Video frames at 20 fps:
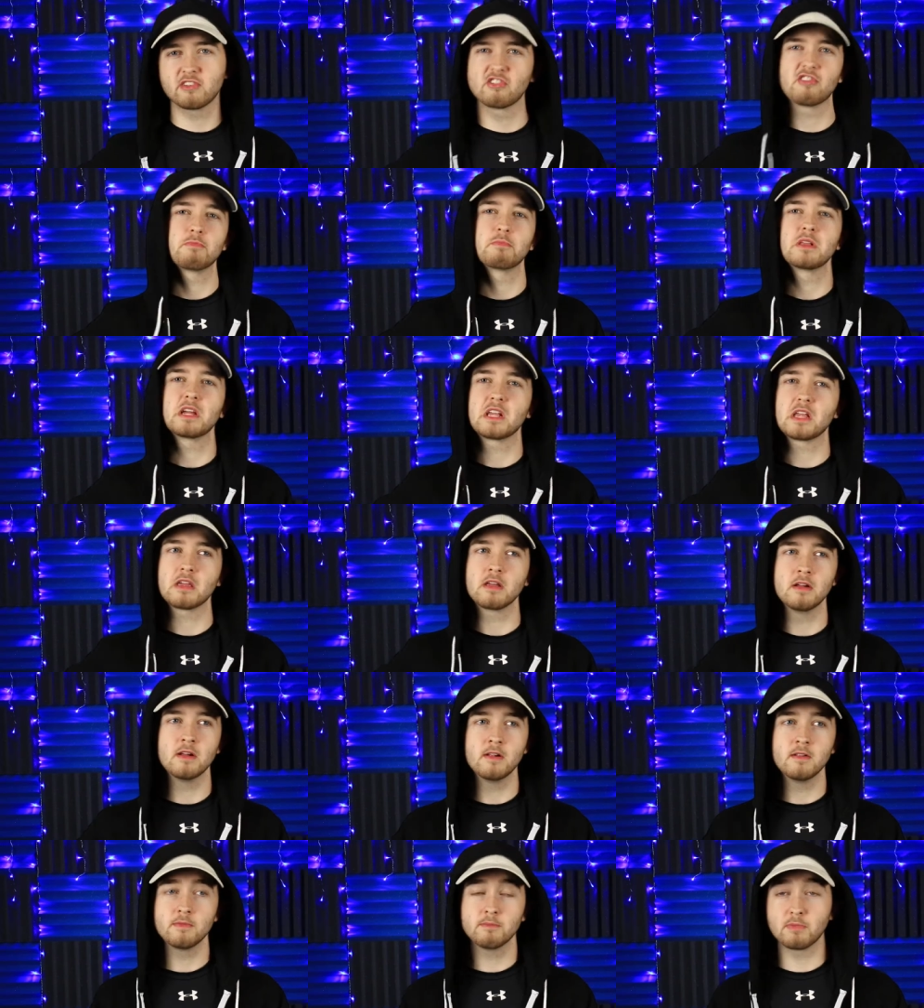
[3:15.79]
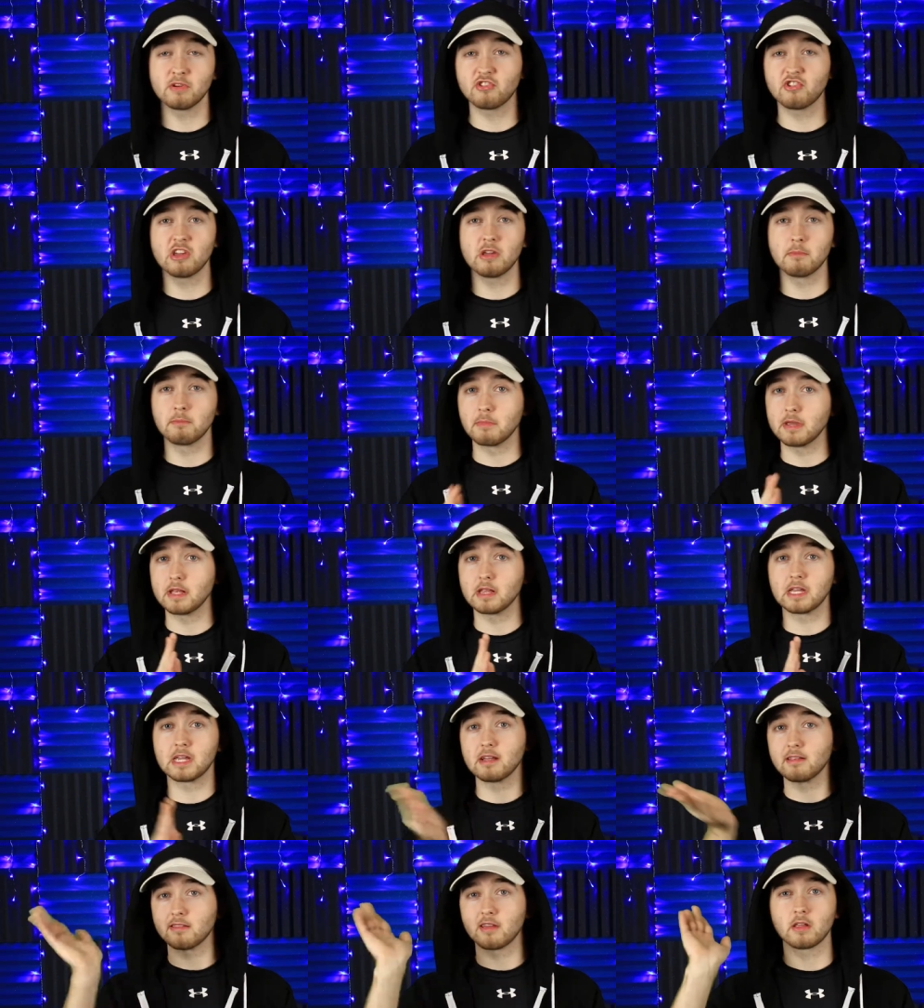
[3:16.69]
She's bleeding, but she
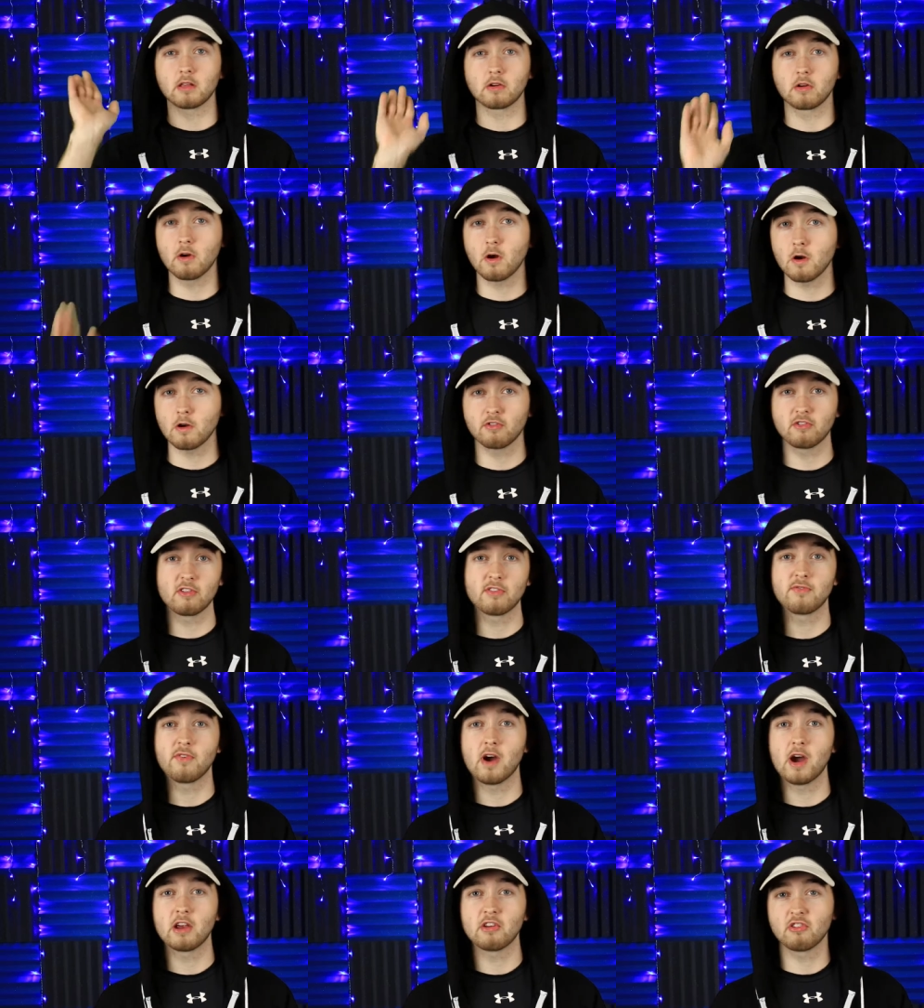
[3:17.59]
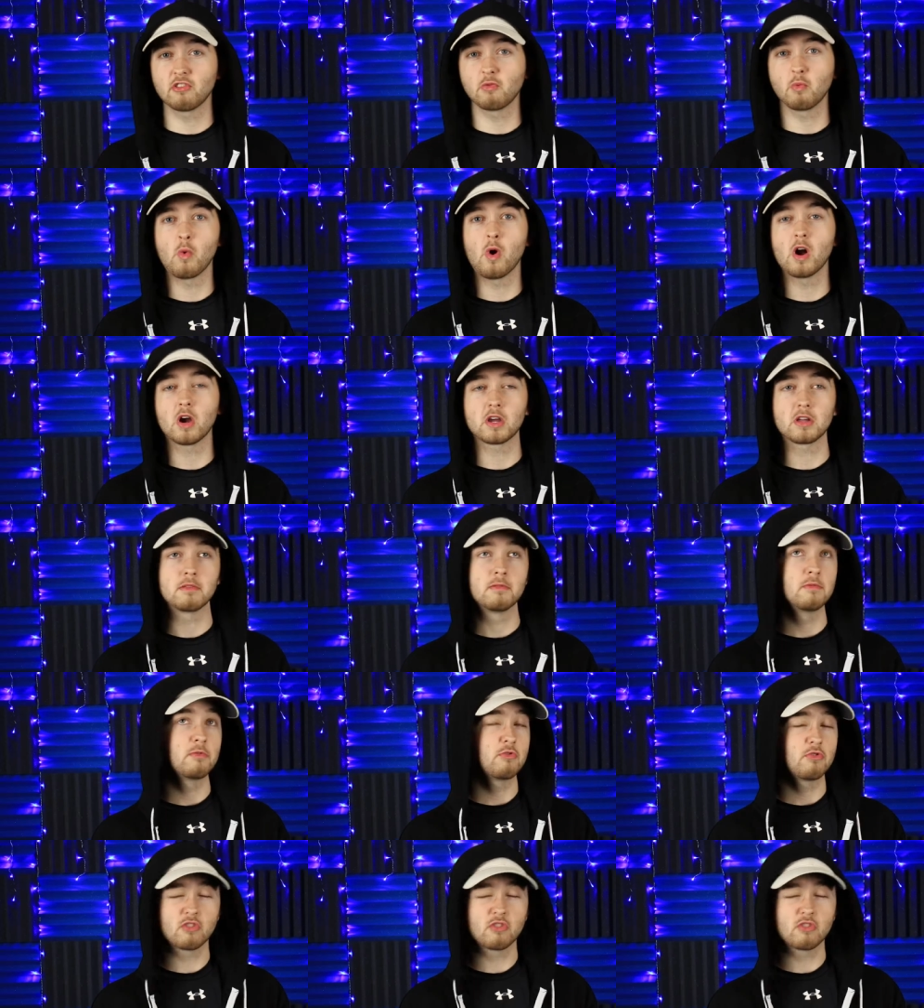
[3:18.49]
immediately gets out of the car. She's fine. She's walking.